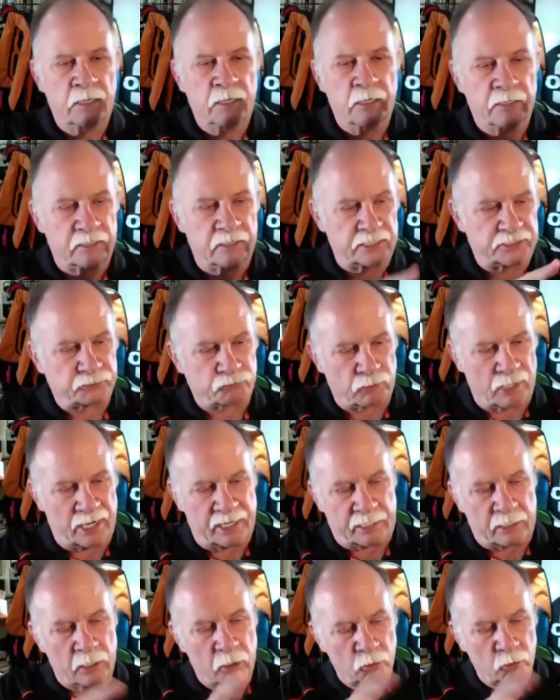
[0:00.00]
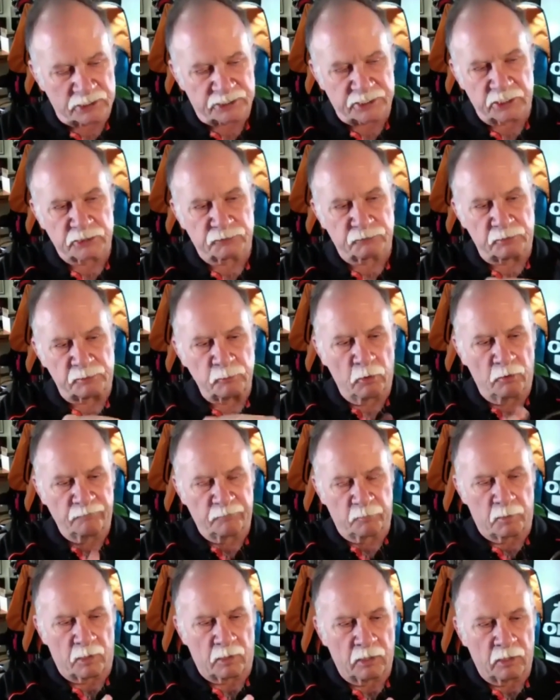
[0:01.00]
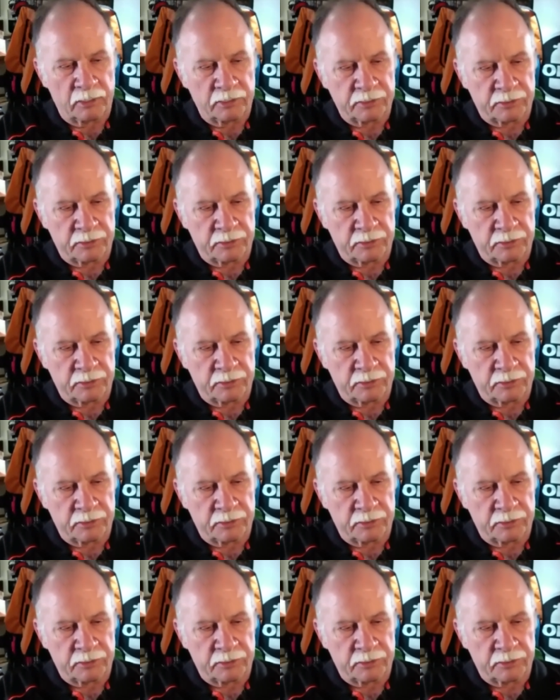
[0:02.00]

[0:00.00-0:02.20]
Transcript: this ring, which is removable.